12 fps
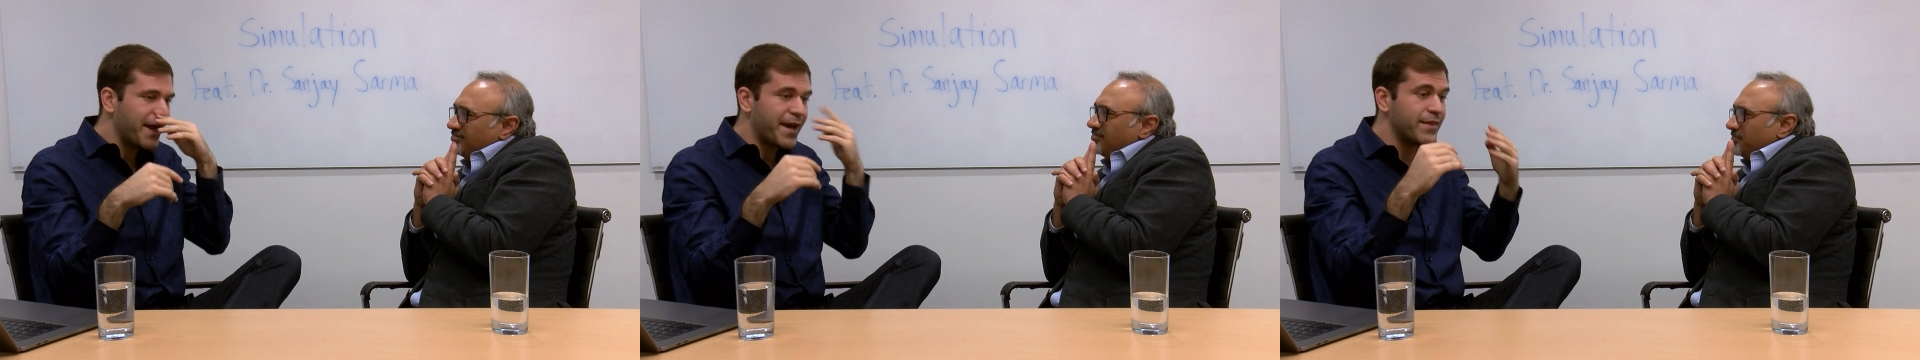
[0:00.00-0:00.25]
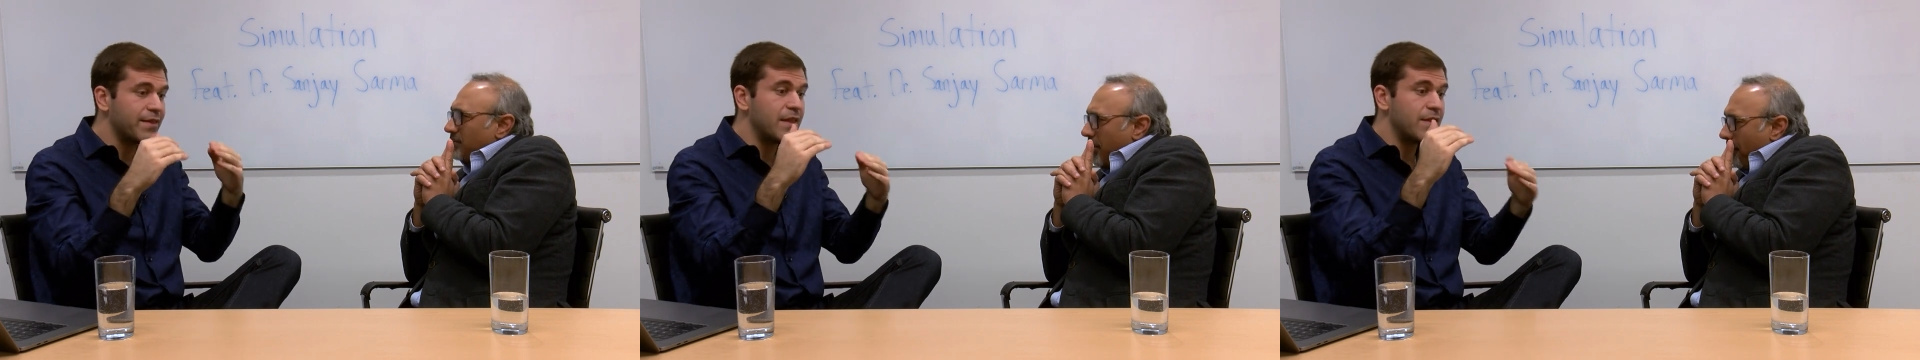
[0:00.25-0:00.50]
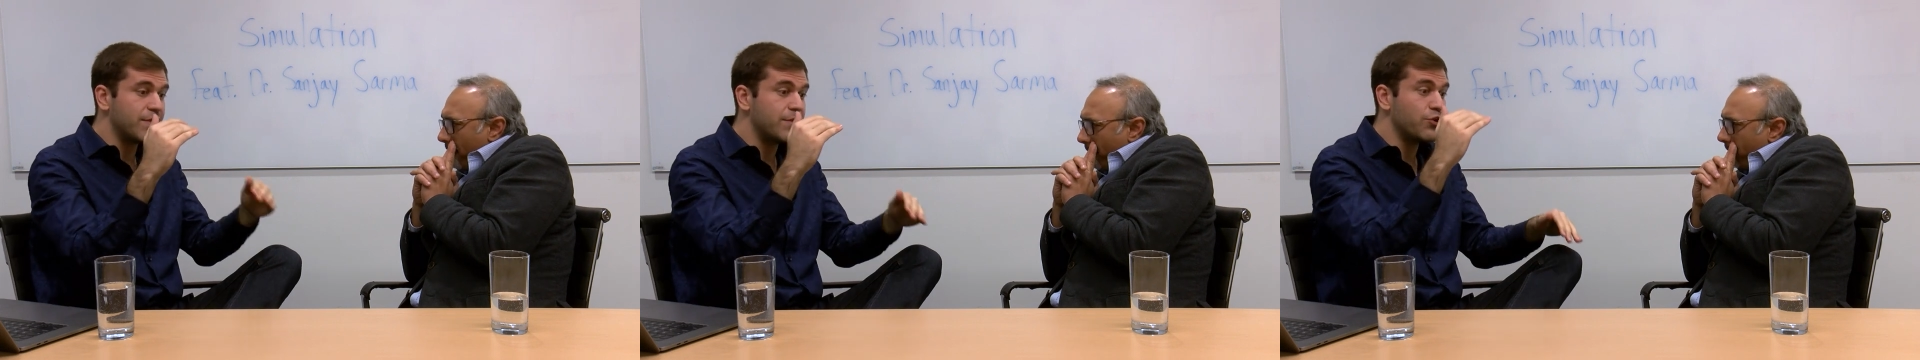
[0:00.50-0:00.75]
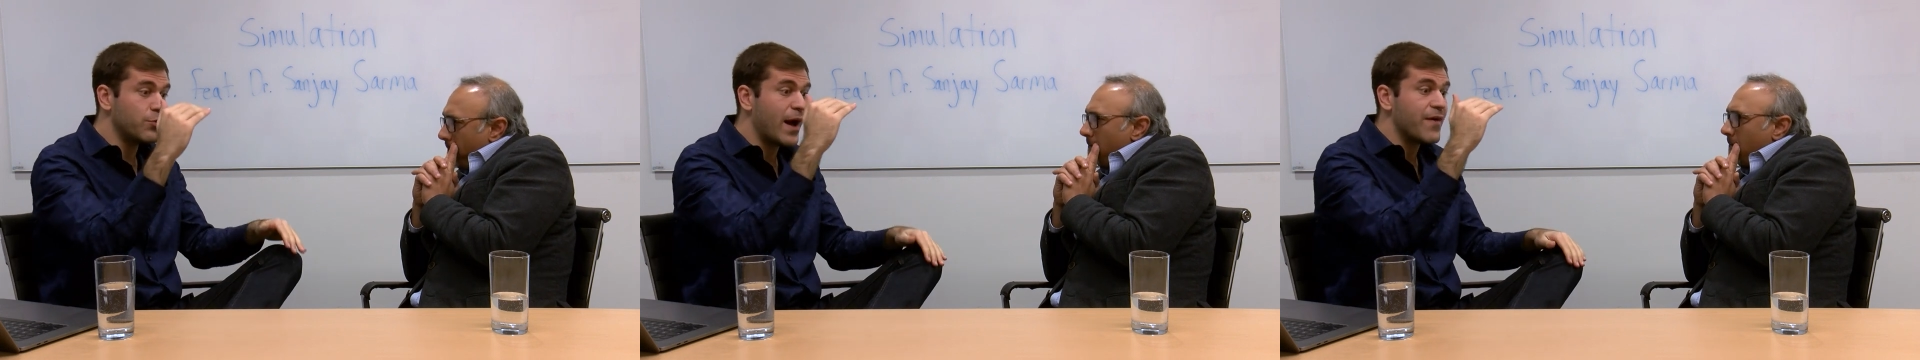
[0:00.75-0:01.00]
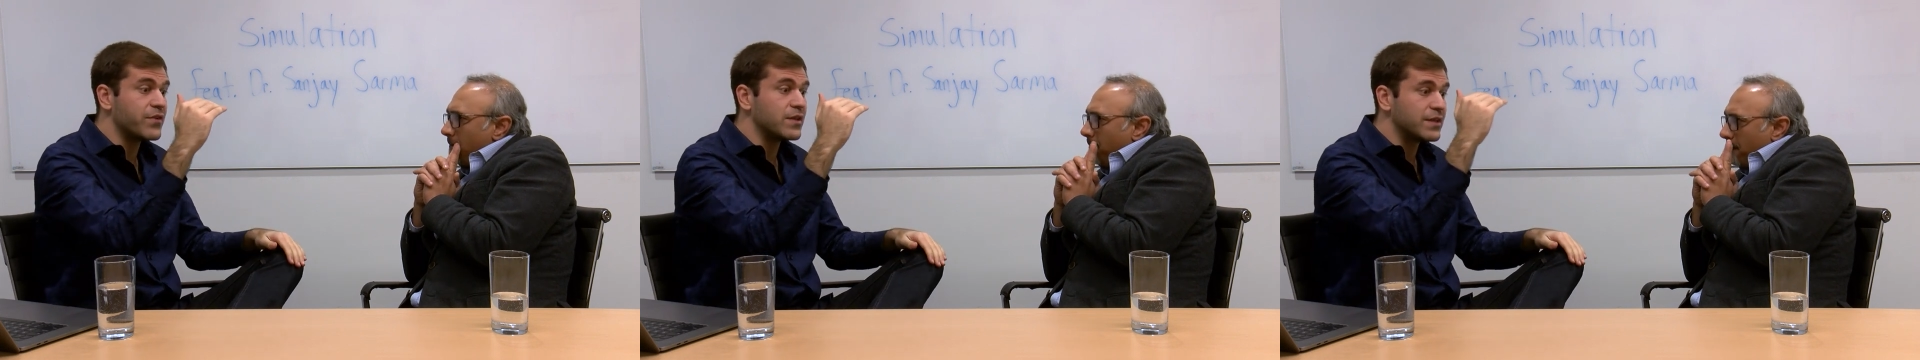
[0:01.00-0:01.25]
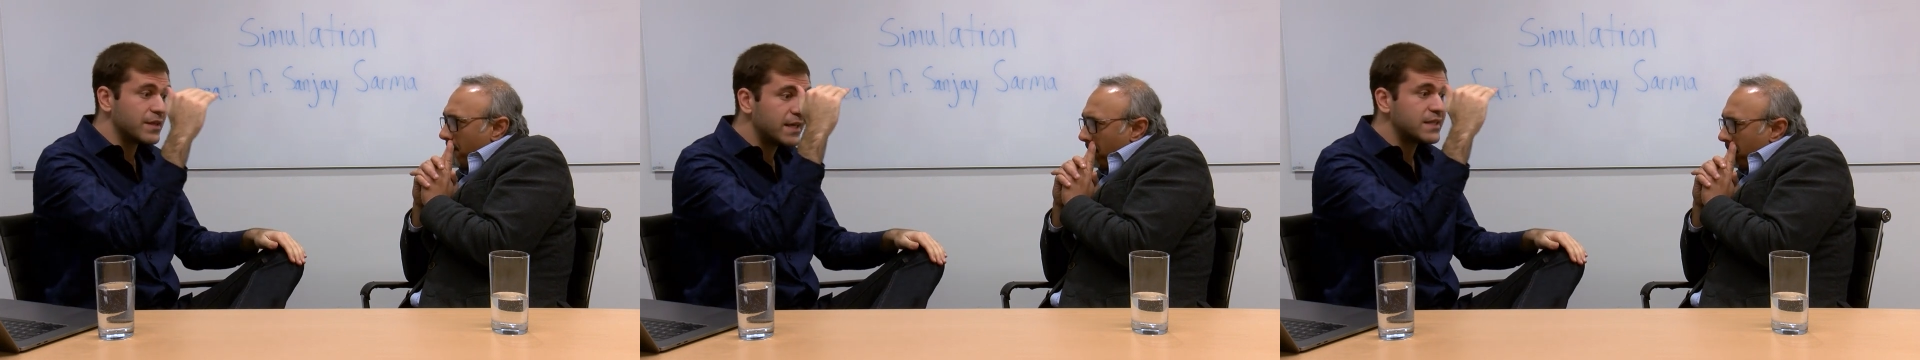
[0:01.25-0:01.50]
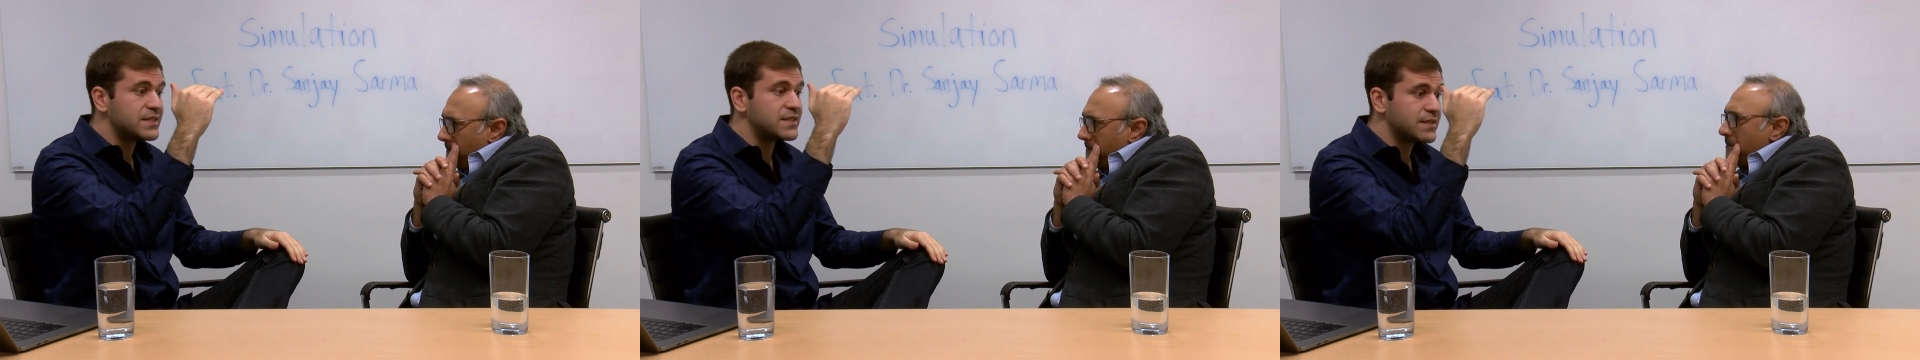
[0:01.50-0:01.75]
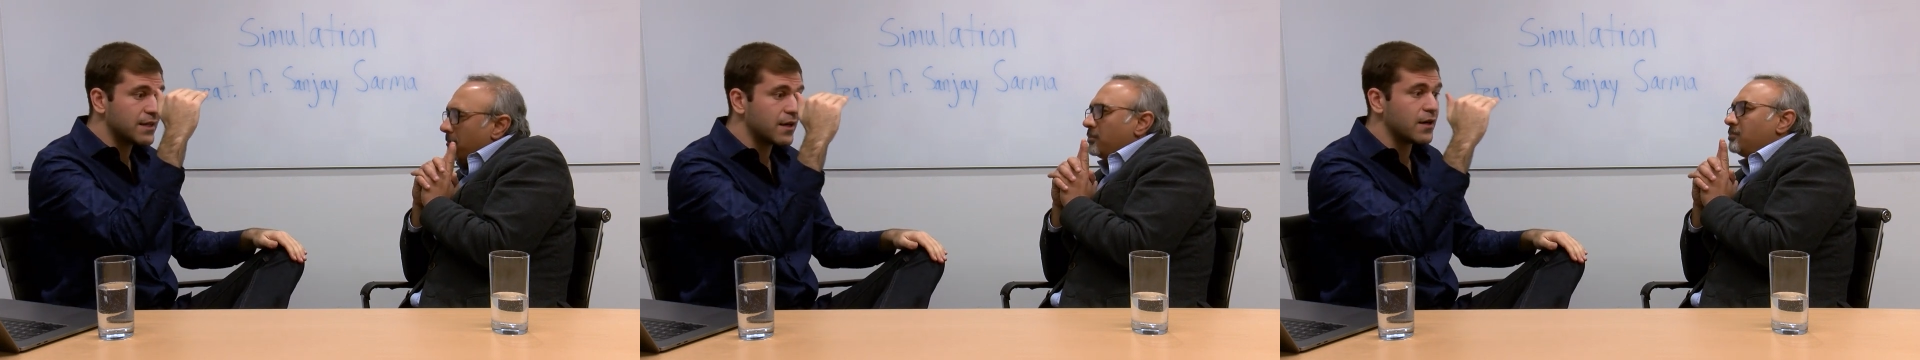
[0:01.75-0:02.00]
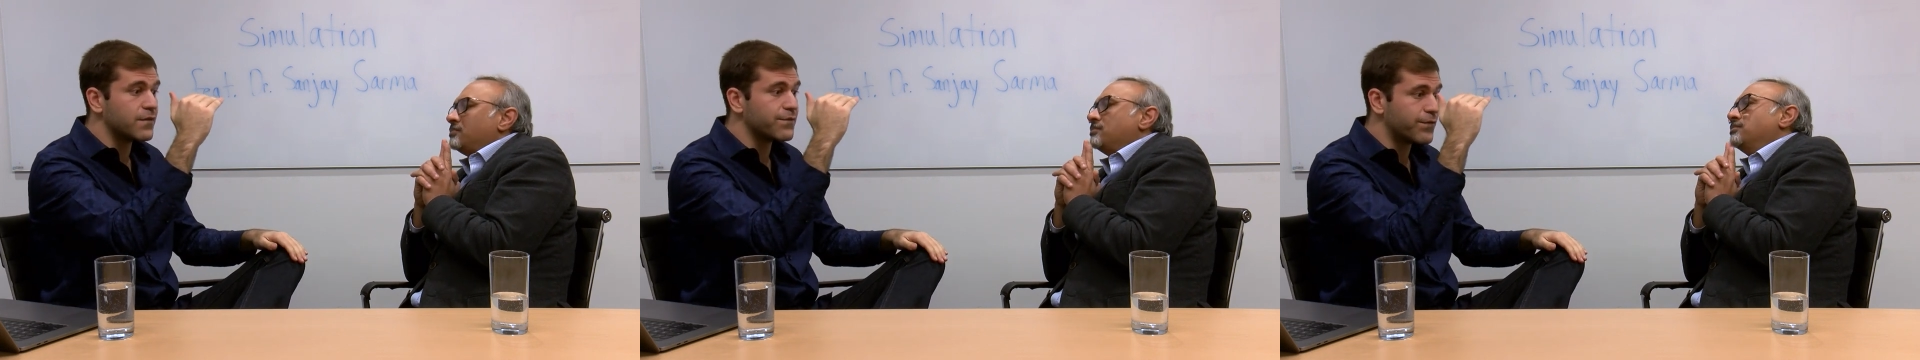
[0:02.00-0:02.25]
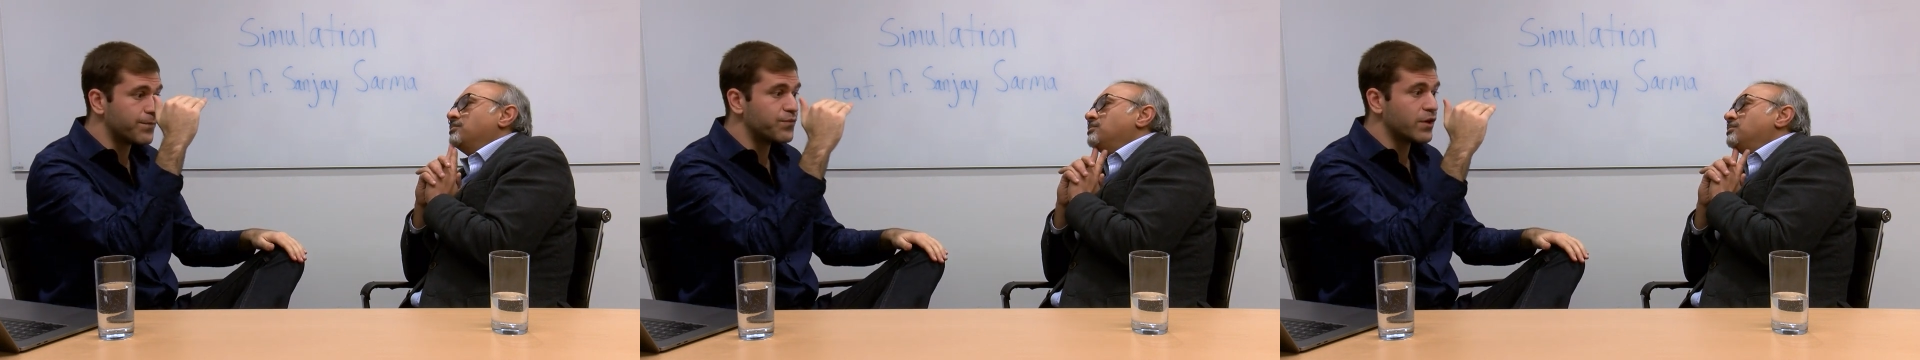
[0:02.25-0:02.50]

Speaker 1: and you have a list of